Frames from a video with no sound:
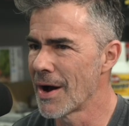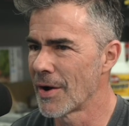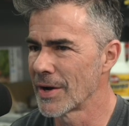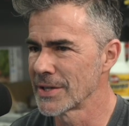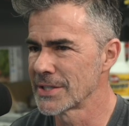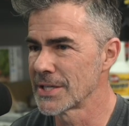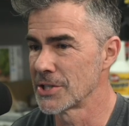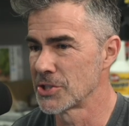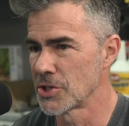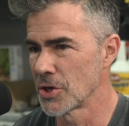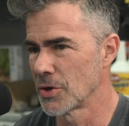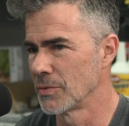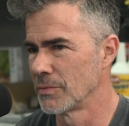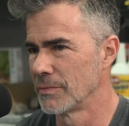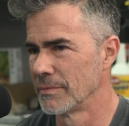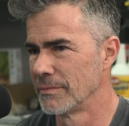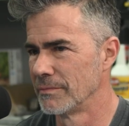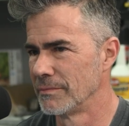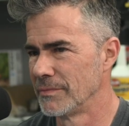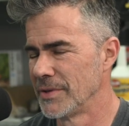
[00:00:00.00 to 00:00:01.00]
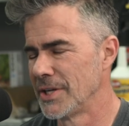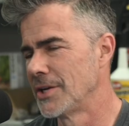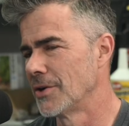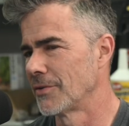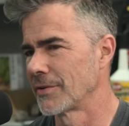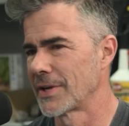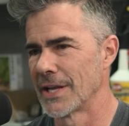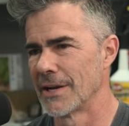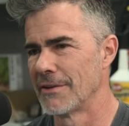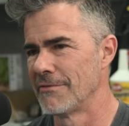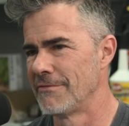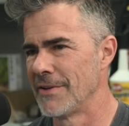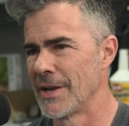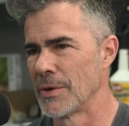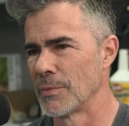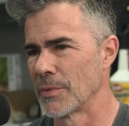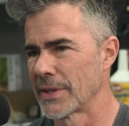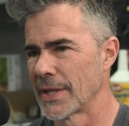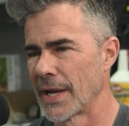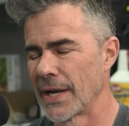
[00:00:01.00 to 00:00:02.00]
I said, so you don't get a
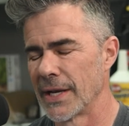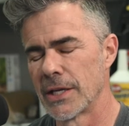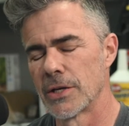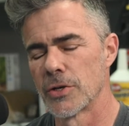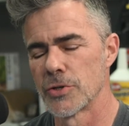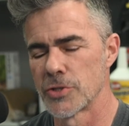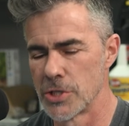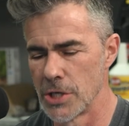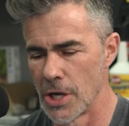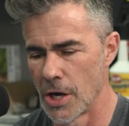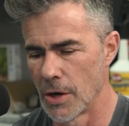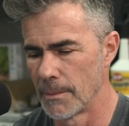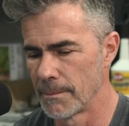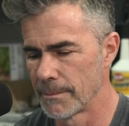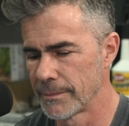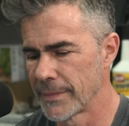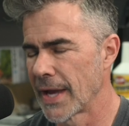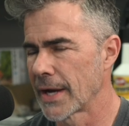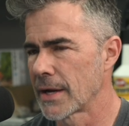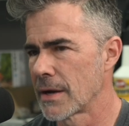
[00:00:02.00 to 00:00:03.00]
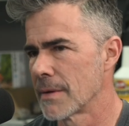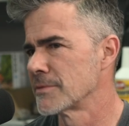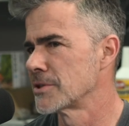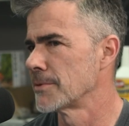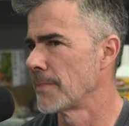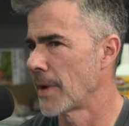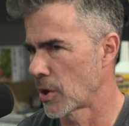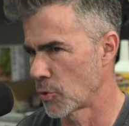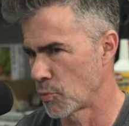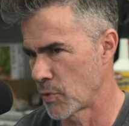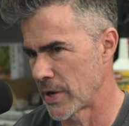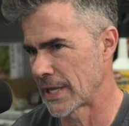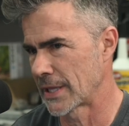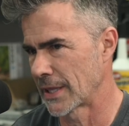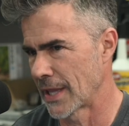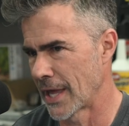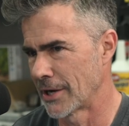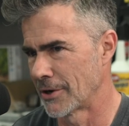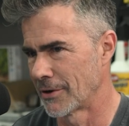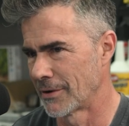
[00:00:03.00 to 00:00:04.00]
VIN with that. And he goes, no, that comes about a
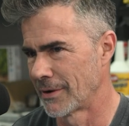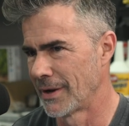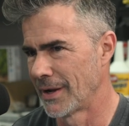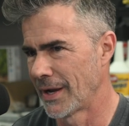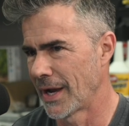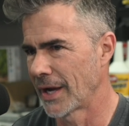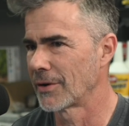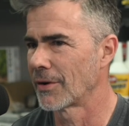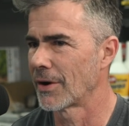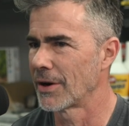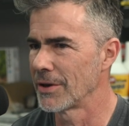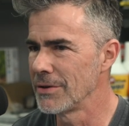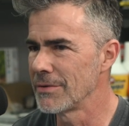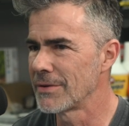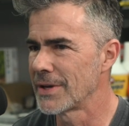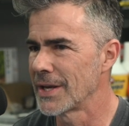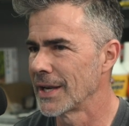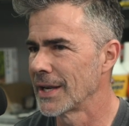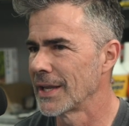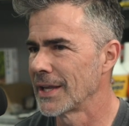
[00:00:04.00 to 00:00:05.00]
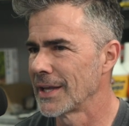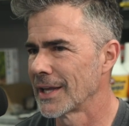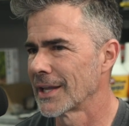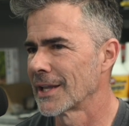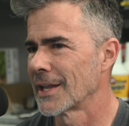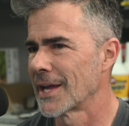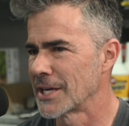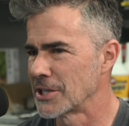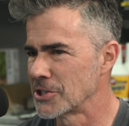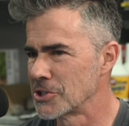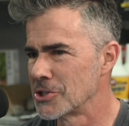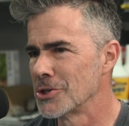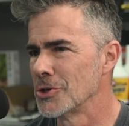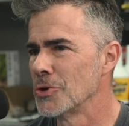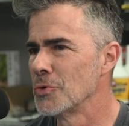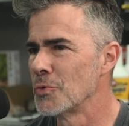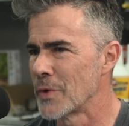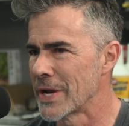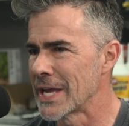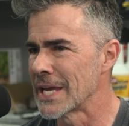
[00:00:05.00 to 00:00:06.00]
week later. I go, are you kidding? In like
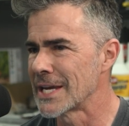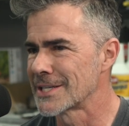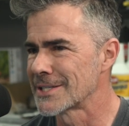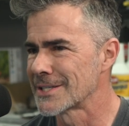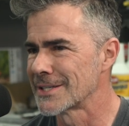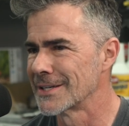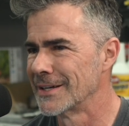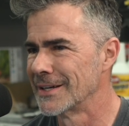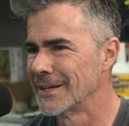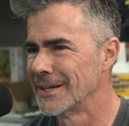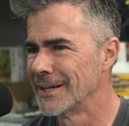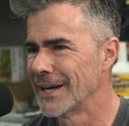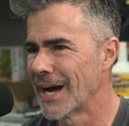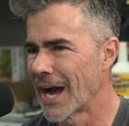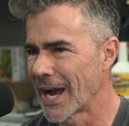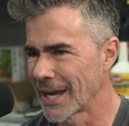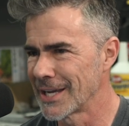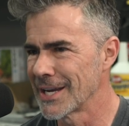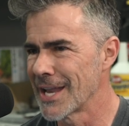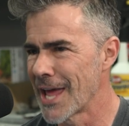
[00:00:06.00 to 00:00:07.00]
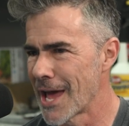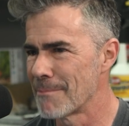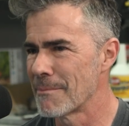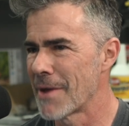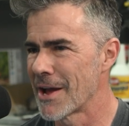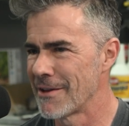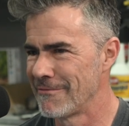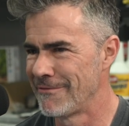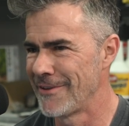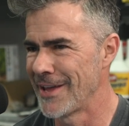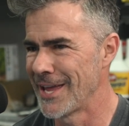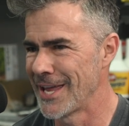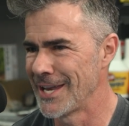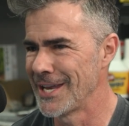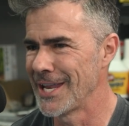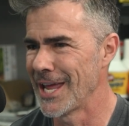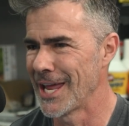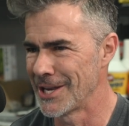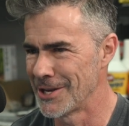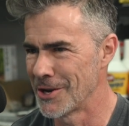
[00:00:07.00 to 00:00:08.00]
2 weeks, I could have my
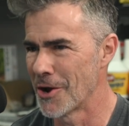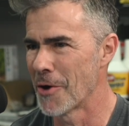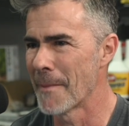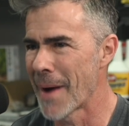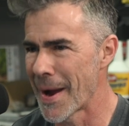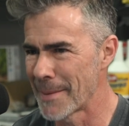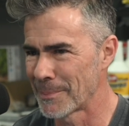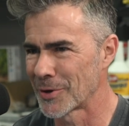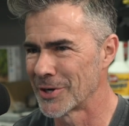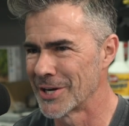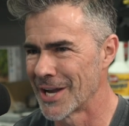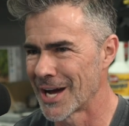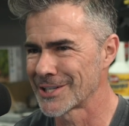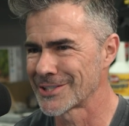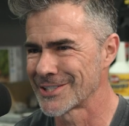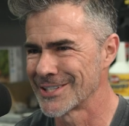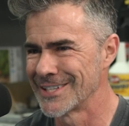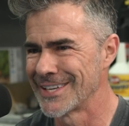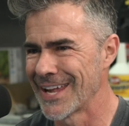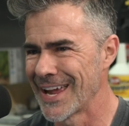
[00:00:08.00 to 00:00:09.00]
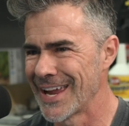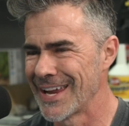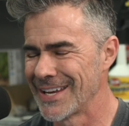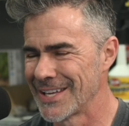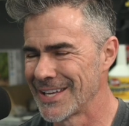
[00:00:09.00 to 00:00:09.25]
VIN and know my production date?